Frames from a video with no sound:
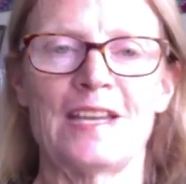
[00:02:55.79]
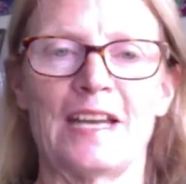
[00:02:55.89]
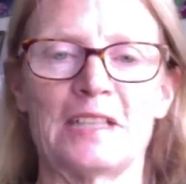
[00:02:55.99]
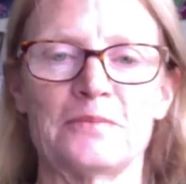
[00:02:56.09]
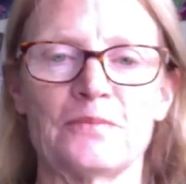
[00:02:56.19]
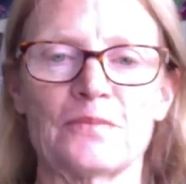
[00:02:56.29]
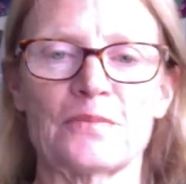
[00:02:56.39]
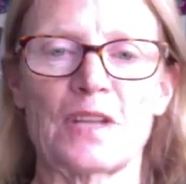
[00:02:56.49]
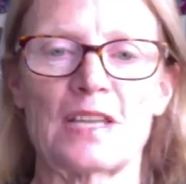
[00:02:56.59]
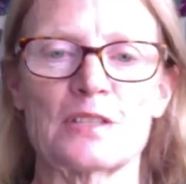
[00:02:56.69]
And
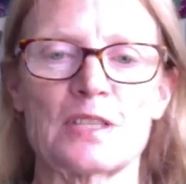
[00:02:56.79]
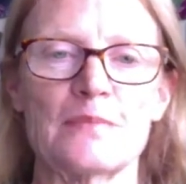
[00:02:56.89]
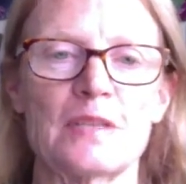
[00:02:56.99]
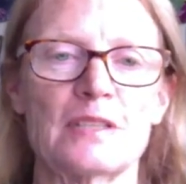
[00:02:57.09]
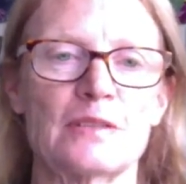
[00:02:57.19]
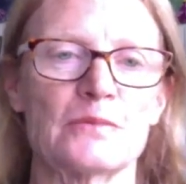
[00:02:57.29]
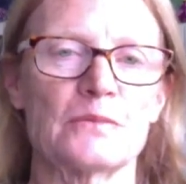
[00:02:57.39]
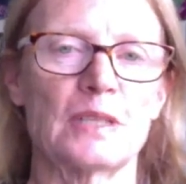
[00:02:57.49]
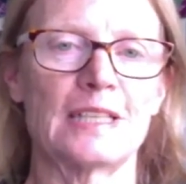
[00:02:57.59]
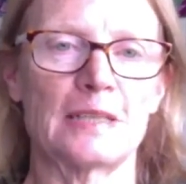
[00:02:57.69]
it's something that
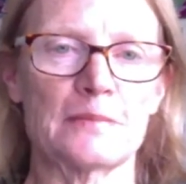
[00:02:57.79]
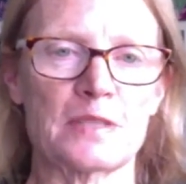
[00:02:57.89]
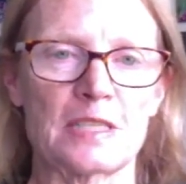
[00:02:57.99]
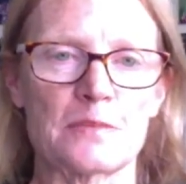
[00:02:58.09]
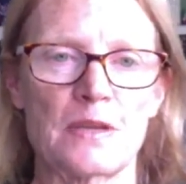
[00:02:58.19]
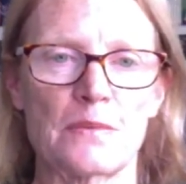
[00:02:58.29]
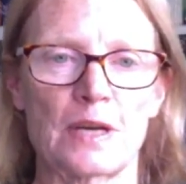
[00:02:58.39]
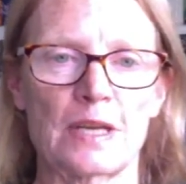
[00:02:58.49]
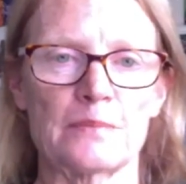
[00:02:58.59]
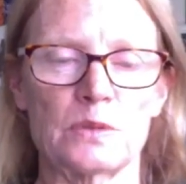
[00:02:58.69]
really upsets me
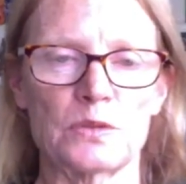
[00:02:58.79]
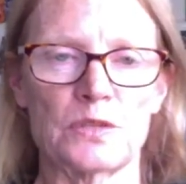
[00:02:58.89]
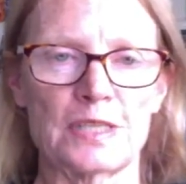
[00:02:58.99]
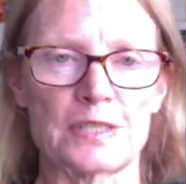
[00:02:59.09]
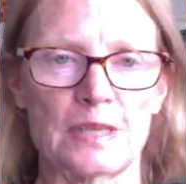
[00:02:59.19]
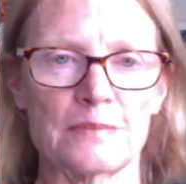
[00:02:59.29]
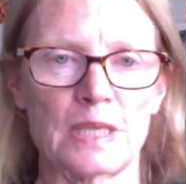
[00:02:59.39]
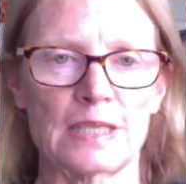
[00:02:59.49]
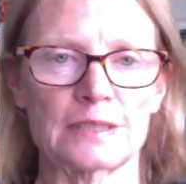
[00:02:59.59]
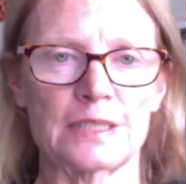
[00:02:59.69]
when I put things up
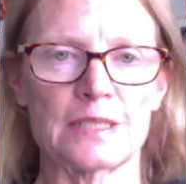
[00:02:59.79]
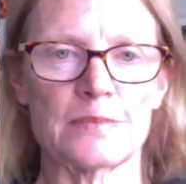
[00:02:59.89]
like this,